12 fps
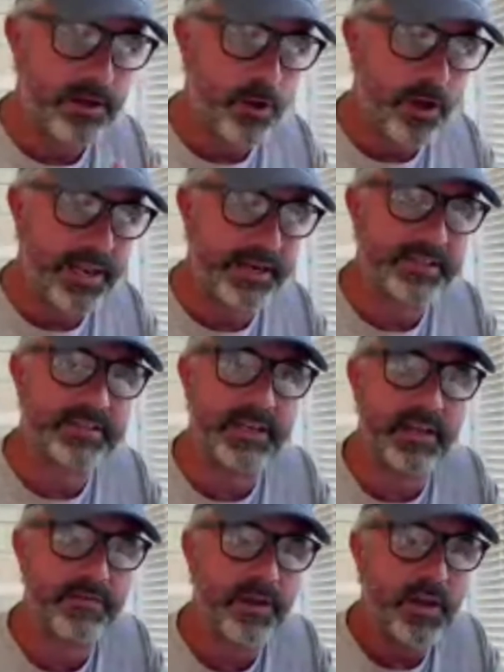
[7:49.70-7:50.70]
got lenders
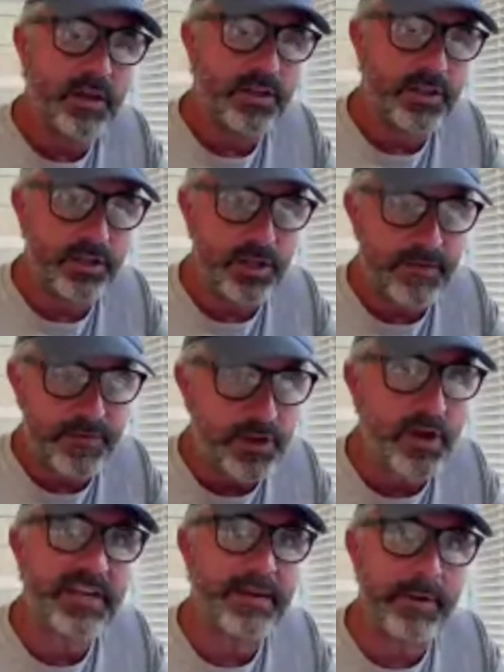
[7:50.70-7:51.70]
to give. If
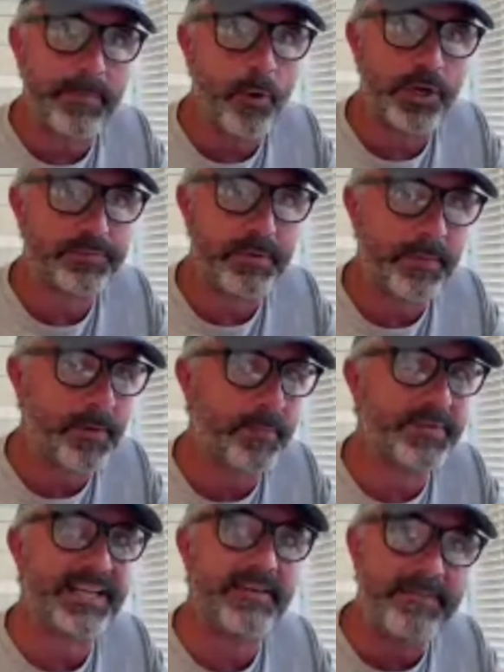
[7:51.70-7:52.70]
you don't keep up your mortgage
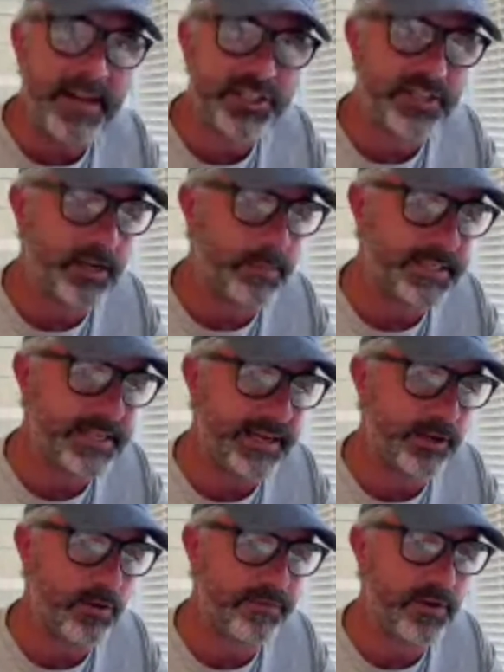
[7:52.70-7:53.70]
repayments, eventually it'll be
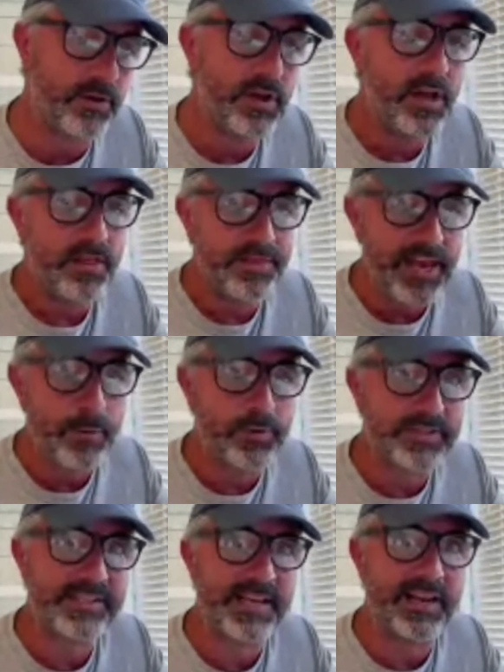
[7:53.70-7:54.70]
taken off you. They
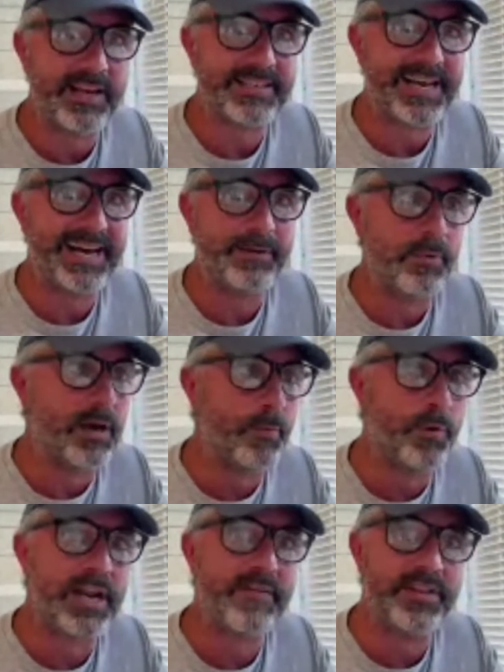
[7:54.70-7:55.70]
will sell it, and
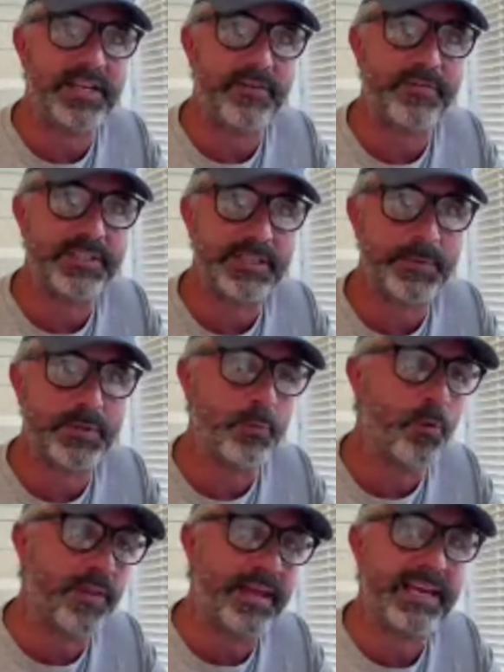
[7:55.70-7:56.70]
whatever the difference is
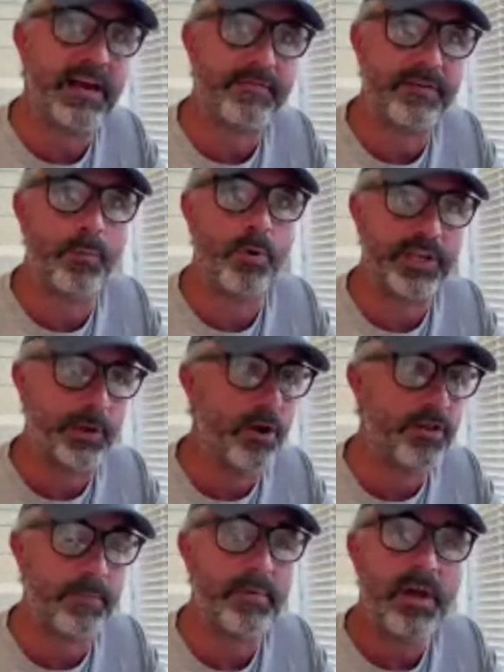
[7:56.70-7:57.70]
between what they get for it and what you
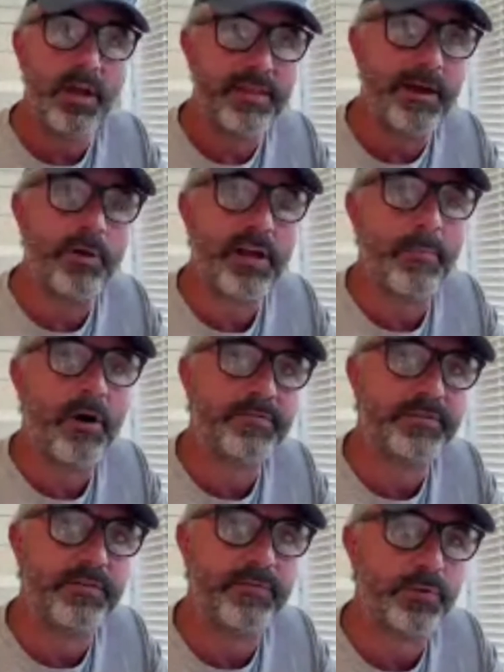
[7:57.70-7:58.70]
owe them, they will come
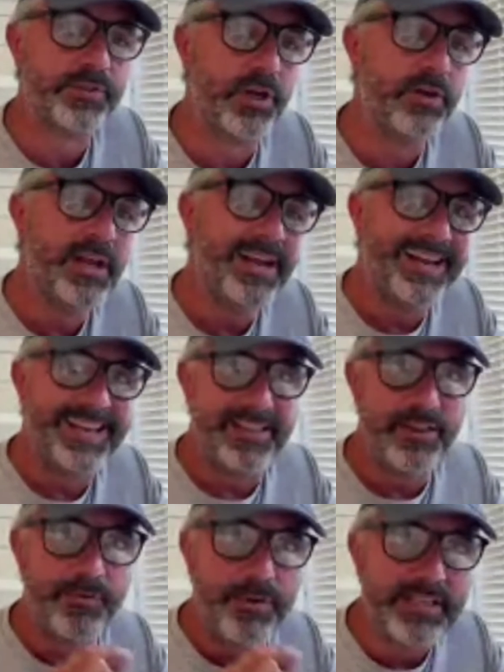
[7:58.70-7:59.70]
after you for. So
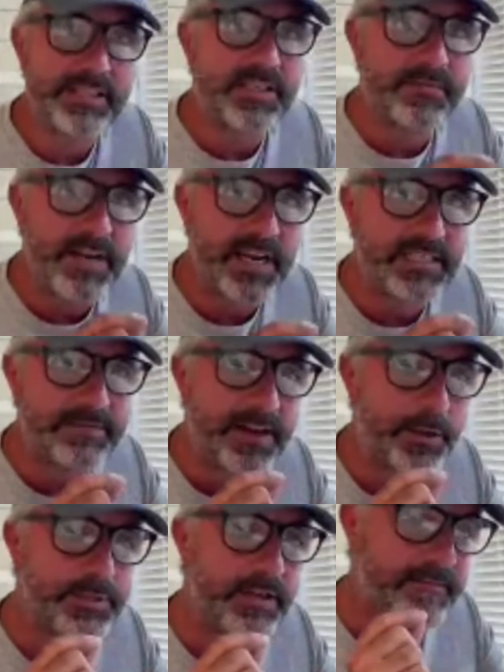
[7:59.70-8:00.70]
the risks of negative
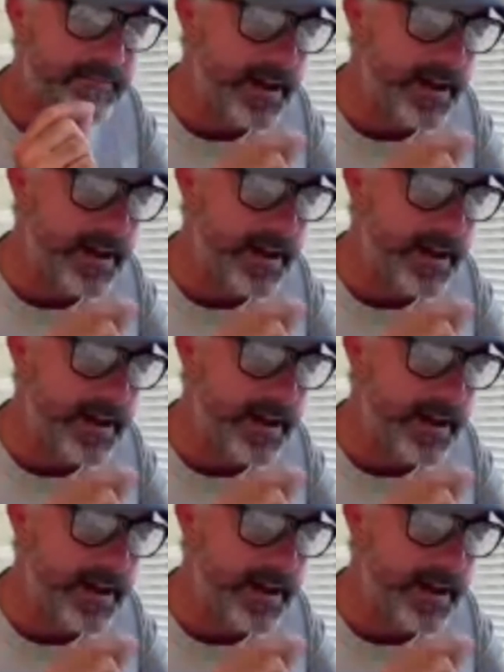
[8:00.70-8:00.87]
equity are